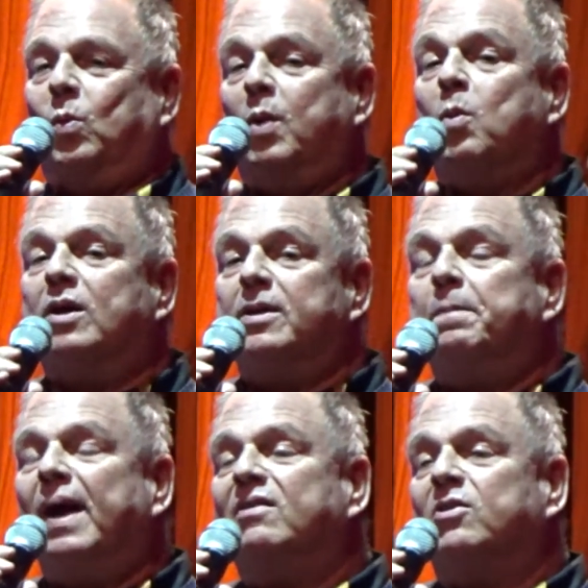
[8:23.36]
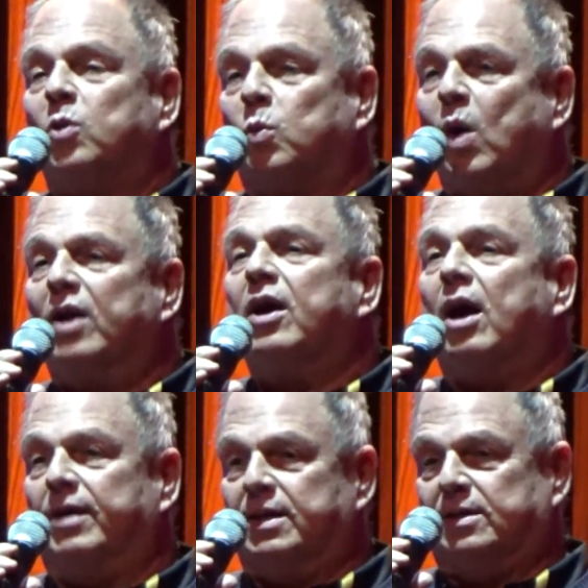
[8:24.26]
we were dependent on one
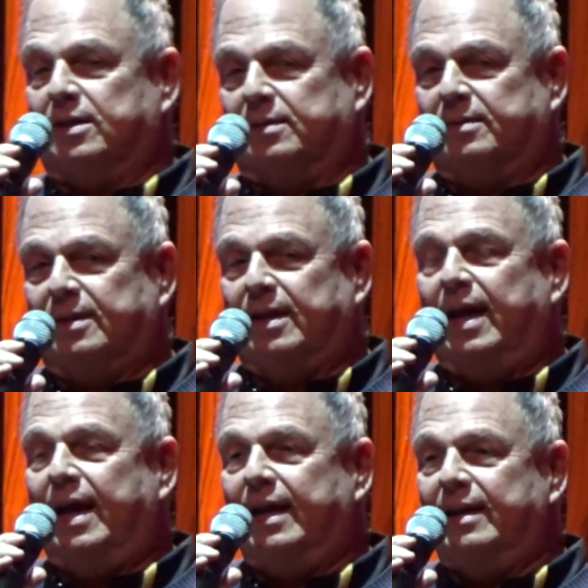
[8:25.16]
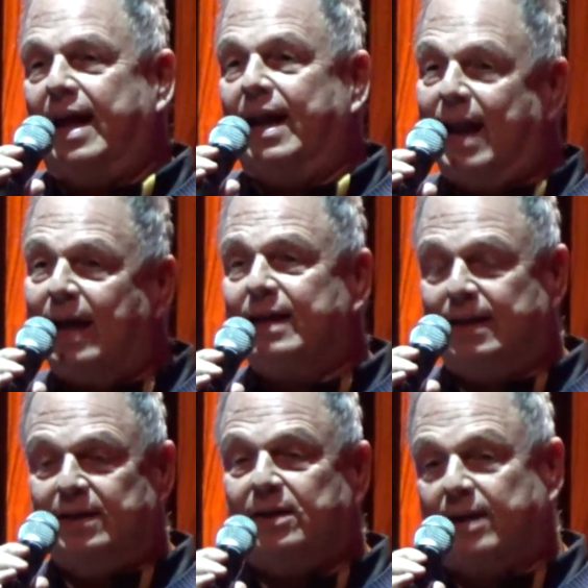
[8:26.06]
character, and
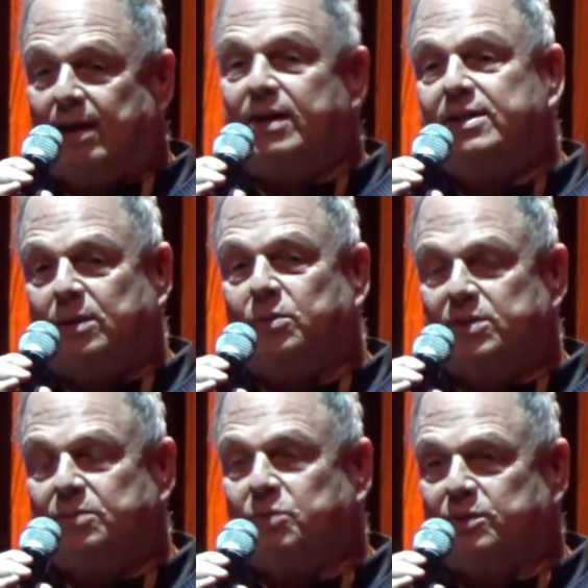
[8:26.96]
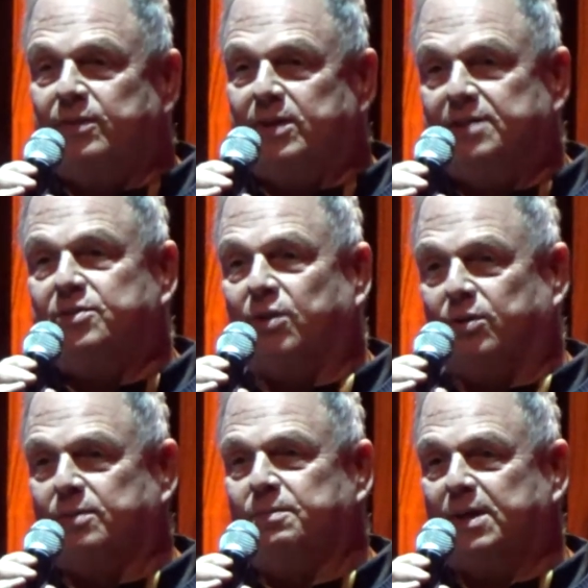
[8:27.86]
luckily the character was very
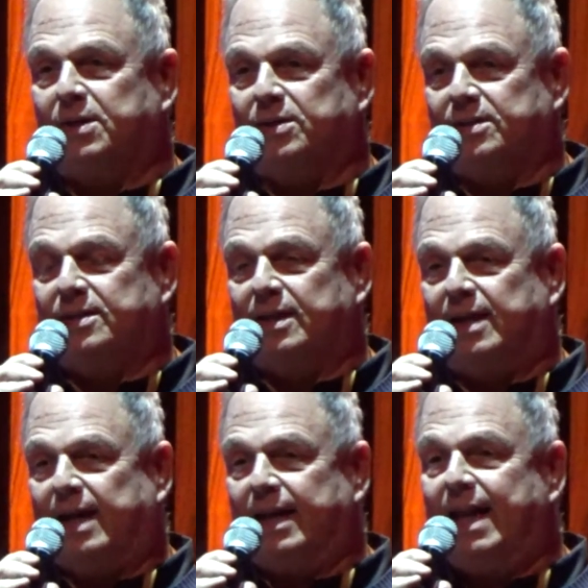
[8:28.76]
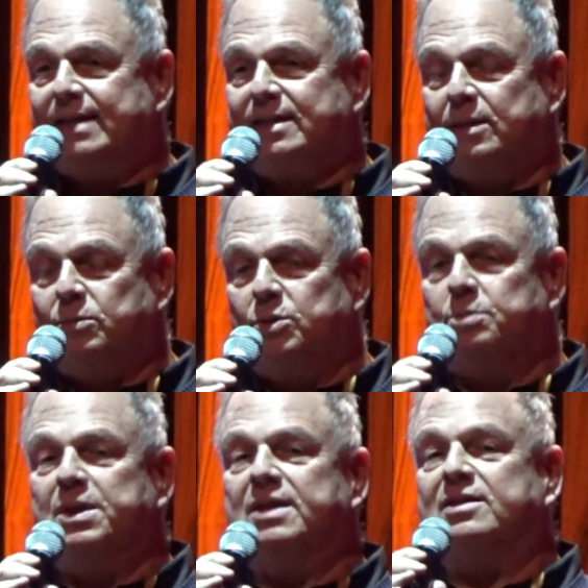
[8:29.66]
strong, because unless he
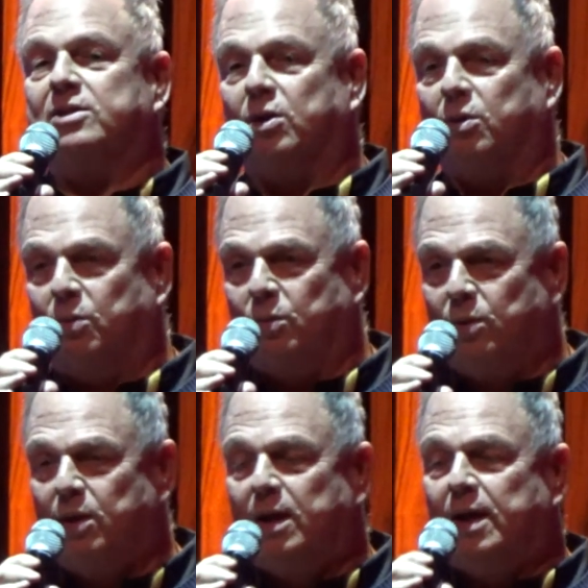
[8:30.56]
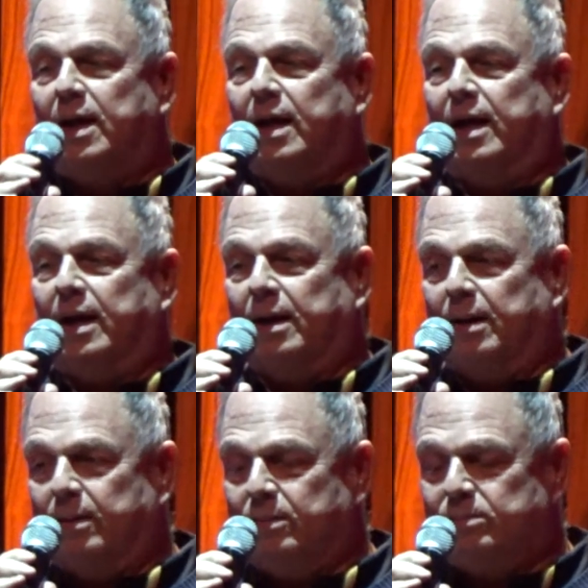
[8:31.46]
would be so,
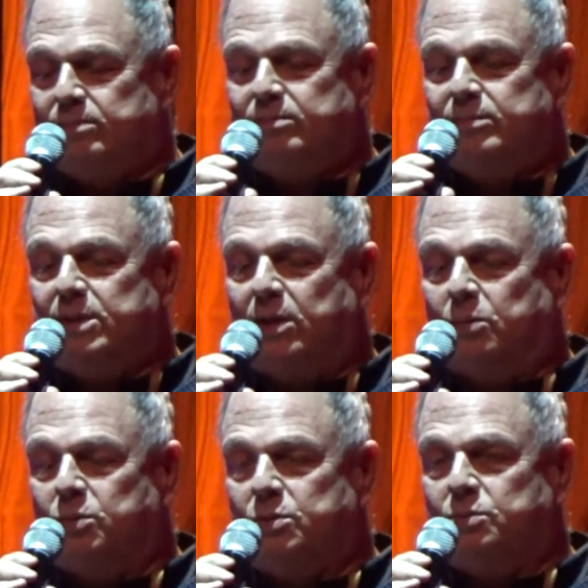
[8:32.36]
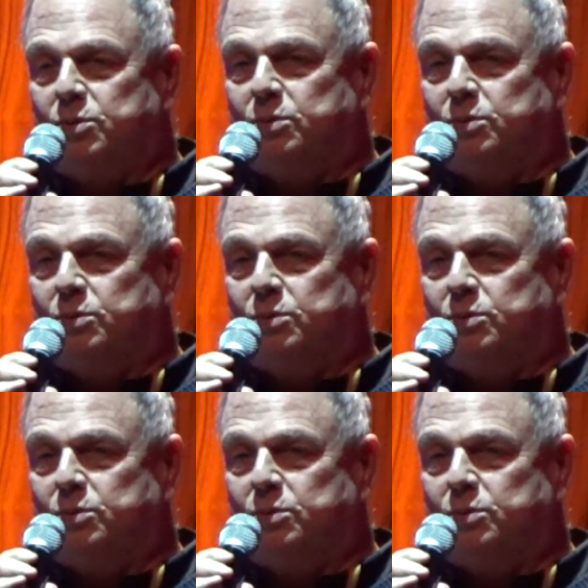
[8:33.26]
you know, would